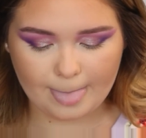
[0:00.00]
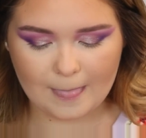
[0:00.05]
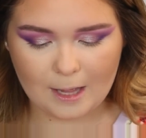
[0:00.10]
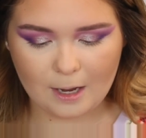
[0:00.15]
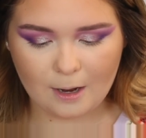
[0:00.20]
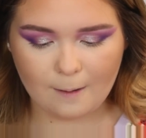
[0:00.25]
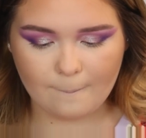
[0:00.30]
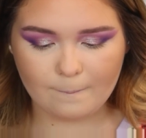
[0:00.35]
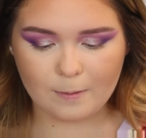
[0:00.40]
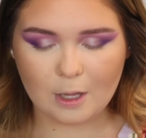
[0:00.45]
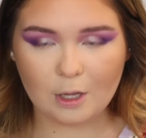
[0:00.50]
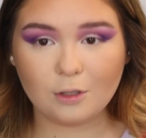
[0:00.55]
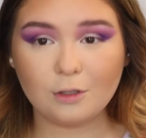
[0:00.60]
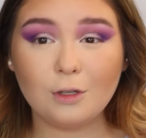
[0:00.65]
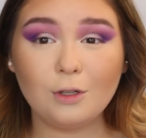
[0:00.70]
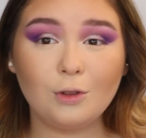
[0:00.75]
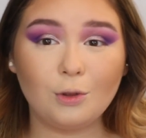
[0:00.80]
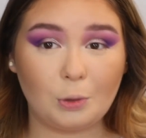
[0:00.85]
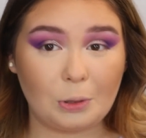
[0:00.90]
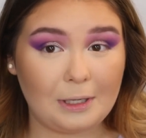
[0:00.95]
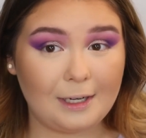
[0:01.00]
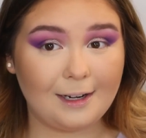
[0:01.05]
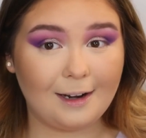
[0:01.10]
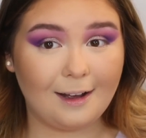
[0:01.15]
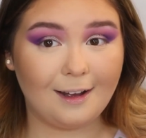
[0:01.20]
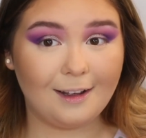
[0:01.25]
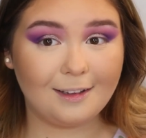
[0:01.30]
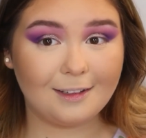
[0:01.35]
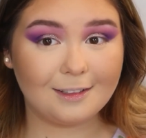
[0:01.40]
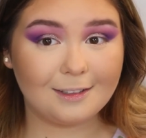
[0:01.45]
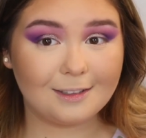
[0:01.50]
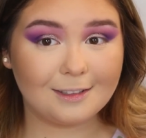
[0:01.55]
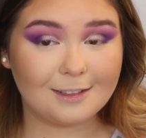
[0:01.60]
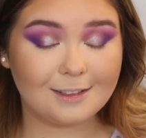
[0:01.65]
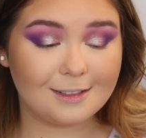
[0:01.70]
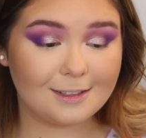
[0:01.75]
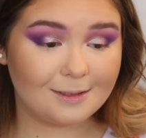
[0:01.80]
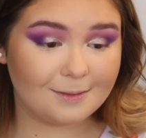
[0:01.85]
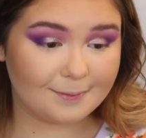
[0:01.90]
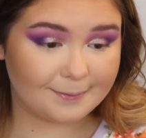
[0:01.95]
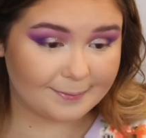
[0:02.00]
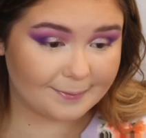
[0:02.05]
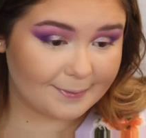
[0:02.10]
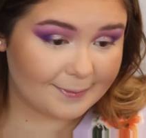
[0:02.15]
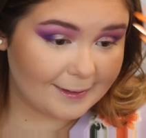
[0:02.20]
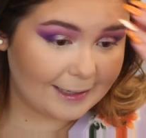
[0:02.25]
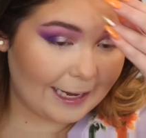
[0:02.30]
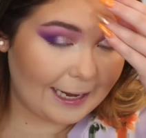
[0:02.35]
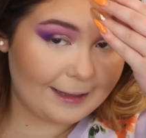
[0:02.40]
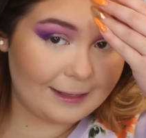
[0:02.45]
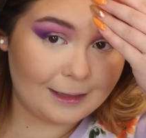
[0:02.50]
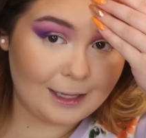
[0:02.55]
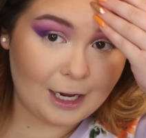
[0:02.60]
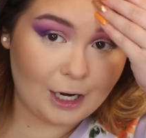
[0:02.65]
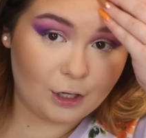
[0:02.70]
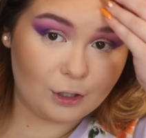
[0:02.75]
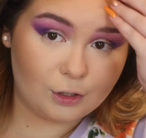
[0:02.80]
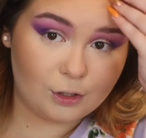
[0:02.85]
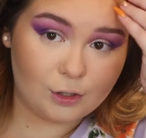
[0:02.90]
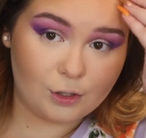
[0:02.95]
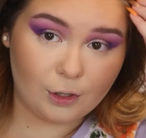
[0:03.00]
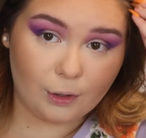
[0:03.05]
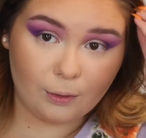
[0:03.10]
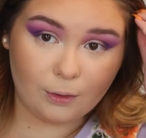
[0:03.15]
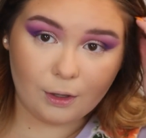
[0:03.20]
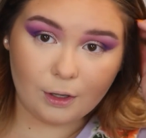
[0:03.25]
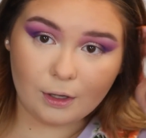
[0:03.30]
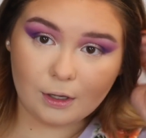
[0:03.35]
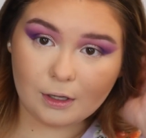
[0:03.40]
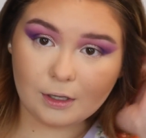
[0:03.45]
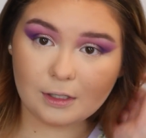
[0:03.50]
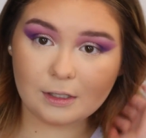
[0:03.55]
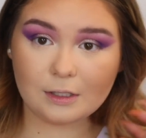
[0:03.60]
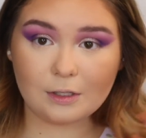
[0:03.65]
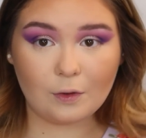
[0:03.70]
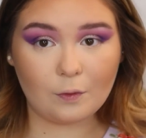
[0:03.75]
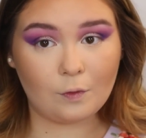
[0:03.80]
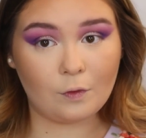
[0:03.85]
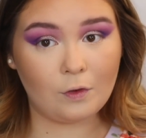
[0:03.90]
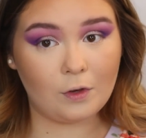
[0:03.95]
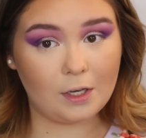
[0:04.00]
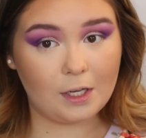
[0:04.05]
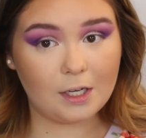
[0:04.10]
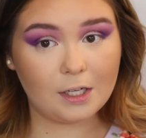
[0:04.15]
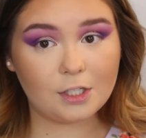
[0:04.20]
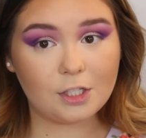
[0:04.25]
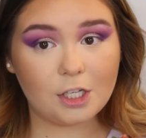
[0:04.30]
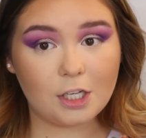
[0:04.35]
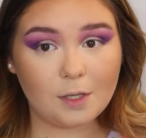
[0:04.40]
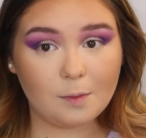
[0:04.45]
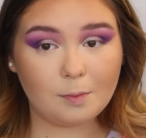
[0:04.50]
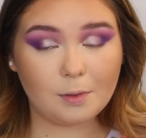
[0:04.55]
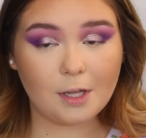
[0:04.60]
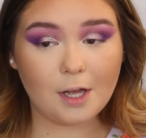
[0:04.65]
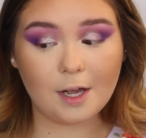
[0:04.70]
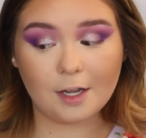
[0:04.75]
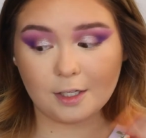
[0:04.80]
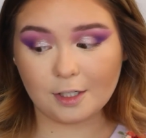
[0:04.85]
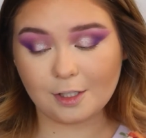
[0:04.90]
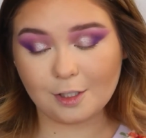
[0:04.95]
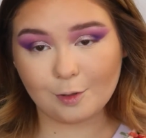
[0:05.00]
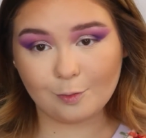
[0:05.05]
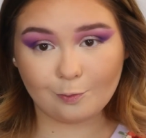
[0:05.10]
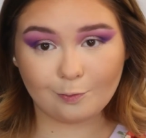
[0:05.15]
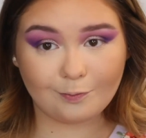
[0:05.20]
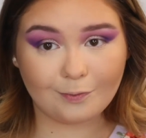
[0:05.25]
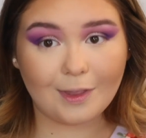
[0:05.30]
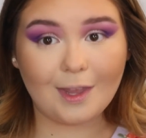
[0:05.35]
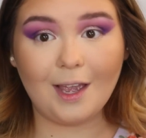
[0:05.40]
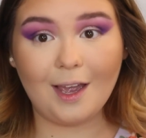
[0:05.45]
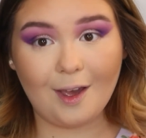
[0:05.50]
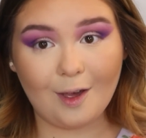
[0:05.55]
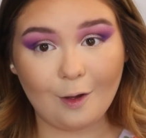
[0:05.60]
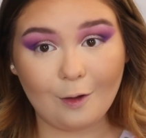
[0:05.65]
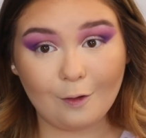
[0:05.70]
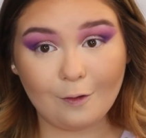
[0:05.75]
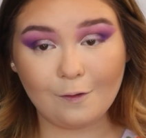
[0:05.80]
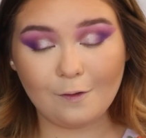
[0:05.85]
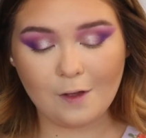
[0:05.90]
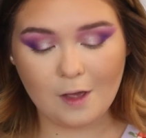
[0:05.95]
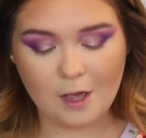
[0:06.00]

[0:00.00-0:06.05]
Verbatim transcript: Um, those are $3 and they are so good. So if you need a cheap blush, e.l.f.